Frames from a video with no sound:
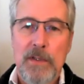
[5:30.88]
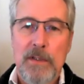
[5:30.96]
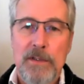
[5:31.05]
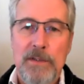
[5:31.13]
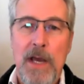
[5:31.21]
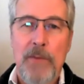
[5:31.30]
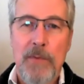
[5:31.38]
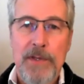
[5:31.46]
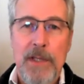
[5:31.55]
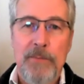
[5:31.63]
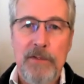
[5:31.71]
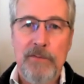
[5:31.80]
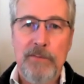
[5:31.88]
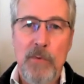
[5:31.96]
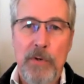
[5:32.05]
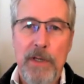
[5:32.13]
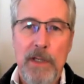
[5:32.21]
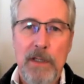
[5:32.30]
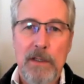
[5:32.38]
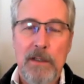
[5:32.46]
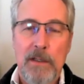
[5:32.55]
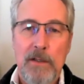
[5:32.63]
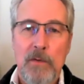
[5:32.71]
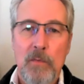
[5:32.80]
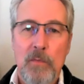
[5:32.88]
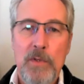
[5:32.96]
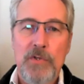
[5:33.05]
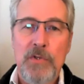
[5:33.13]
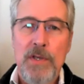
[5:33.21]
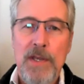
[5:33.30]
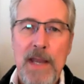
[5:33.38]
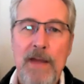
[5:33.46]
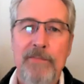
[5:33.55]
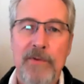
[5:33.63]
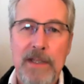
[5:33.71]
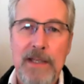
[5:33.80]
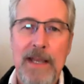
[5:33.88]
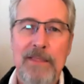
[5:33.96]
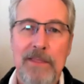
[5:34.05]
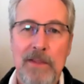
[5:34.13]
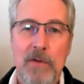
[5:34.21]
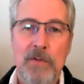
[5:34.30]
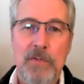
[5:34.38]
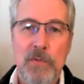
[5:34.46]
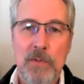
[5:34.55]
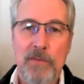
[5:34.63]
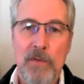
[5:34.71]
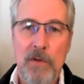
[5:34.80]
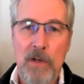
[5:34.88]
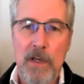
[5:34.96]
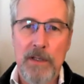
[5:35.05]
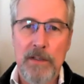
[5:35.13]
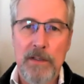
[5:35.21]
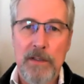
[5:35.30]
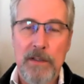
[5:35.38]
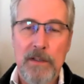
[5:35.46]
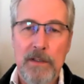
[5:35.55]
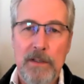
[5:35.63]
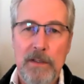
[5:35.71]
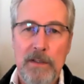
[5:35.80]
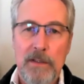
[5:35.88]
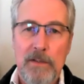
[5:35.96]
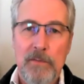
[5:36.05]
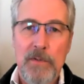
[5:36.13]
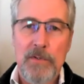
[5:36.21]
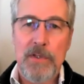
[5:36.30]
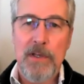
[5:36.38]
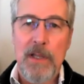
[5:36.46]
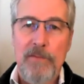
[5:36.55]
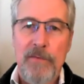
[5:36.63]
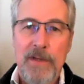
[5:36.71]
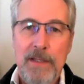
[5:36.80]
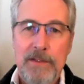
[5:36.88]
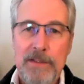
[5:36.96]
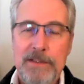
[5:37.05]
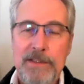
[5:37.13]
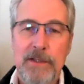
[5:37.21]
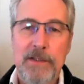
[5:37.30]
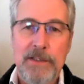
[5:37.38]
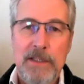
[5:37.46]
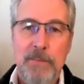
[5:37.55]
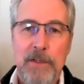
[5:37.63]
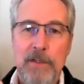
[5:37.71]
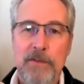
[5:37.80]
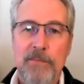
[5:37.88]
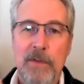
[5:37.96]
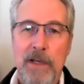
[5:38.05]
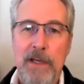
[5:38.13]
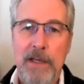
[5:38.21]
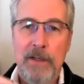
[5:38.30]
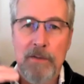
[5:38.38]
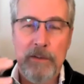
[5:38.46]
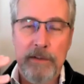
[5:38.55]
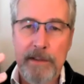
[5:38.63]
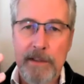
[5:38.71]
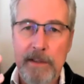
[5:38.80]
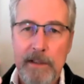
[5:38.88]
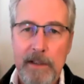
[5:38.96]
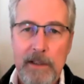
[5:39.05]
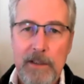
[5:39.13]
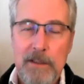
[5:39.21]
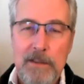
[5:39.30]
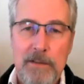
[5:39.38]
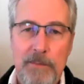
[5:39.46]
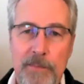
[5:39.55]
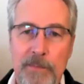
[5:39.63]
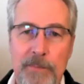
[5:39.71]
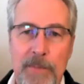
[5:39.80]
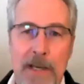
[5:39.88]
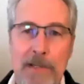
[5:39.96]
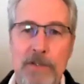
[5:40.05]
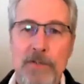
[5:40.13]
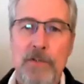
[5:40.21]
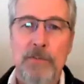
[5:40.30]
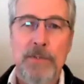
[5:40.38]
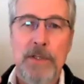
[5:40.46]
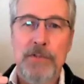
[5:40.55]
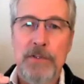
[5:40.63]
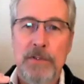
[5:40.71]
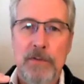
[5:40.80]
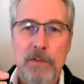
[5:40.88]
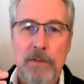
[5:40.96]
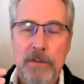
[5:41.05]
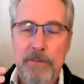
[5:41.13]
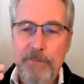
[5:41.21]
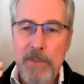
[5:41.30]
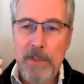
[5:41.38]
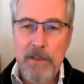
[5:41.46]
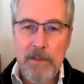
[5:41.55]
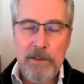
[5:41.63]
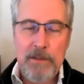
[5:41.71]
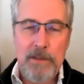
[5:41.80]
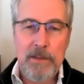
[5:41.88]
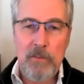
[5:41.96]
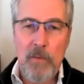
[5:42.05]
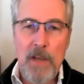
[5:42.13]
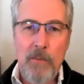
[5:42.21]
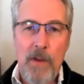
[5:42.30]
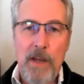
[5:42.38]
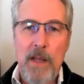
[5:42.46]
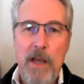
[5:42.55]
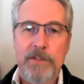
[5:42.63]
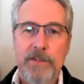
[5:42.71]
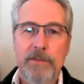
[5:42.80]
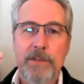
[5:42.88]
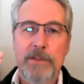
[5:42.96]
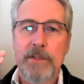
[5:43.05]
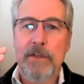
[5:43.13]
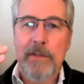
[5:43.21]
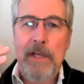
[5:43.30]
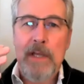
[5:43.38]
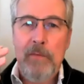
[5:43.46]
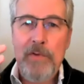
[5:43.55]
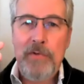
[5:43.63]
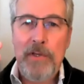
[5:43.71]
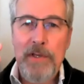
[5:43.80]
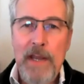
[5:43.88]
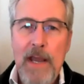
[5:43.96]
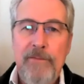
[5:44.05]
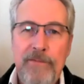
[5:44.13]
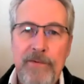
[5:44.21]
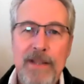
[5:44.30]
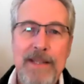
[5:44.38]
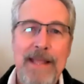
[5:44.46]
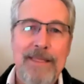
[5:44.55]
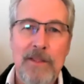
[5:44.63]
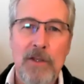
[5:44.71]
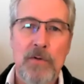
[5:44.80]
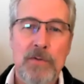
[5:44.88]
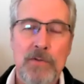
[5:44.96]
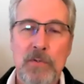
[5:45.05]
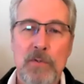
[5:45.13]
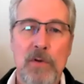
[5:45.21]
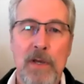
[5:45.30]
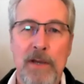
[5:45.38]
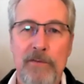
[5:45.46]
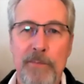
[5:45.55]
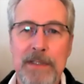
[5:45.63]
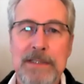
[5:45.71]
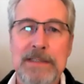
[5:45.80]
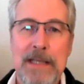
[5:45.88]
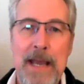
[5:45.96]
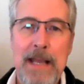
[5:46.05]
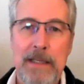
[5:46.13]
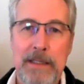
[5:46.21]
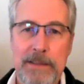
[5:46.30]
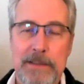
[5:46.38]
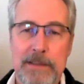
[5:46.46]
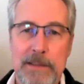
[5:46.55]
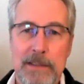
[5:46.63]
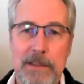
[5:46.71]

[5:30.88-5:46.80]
non-redemptive mourning. We should not forget those who have gone. We should not forget the Circe's butterfly, or the passenger pigeon, or the white rhinoceros. We should not forget those who have been silenced.